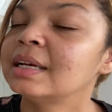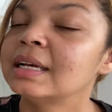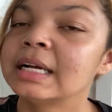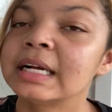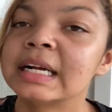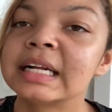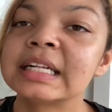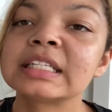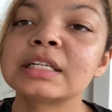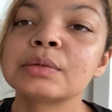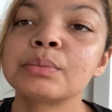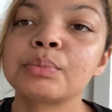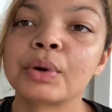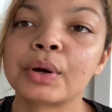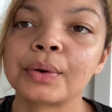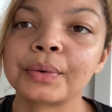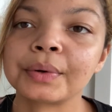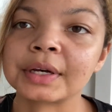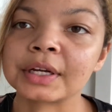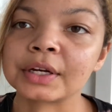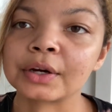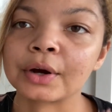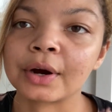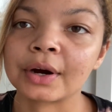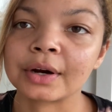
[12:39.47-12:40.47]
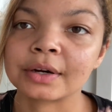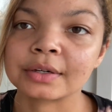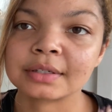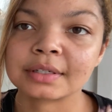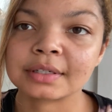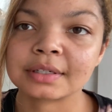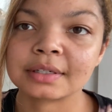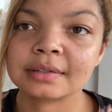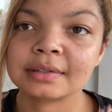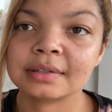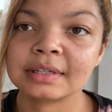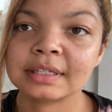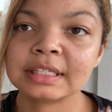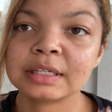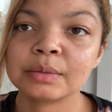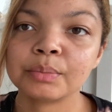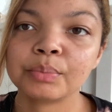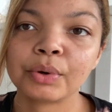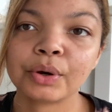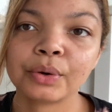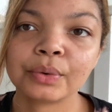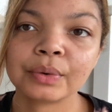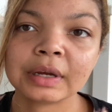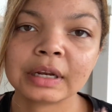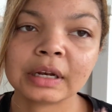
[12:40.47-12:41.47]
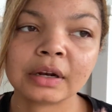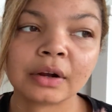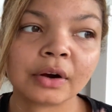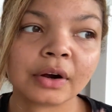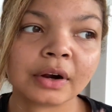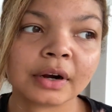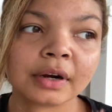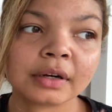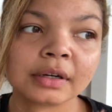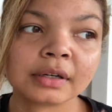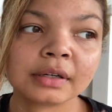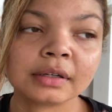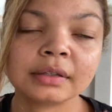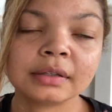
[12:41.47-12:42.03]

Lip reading: it's a broken heart. It's a broken heart.